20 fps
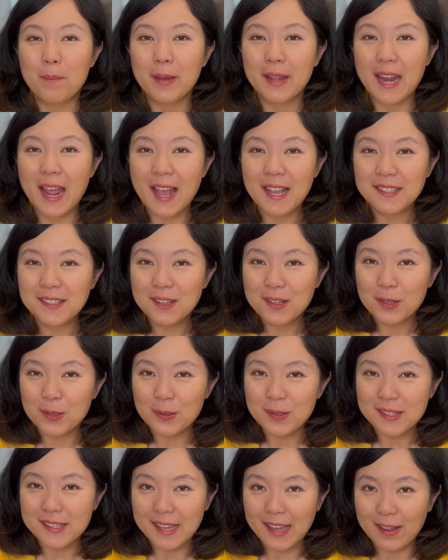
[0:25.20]
But as it
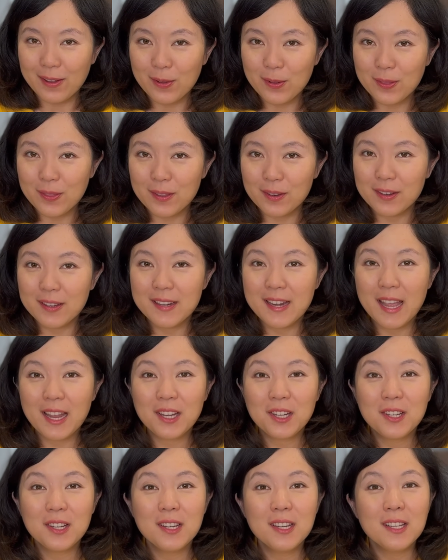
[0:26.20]
turns out, their
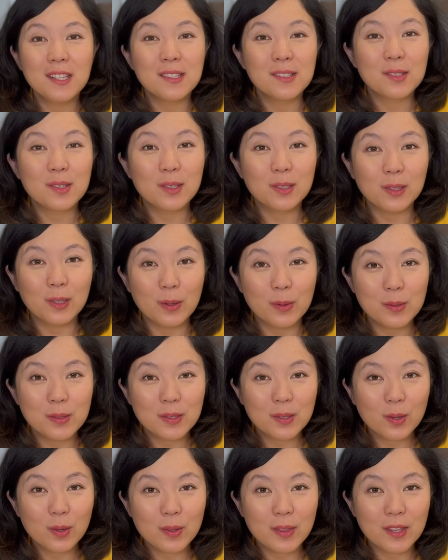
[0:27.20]
connection is
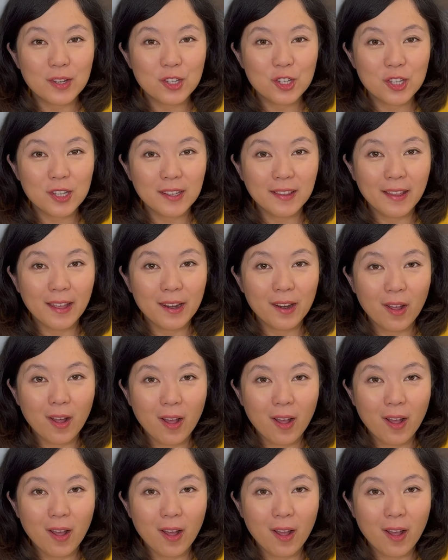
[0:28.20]
closer than she let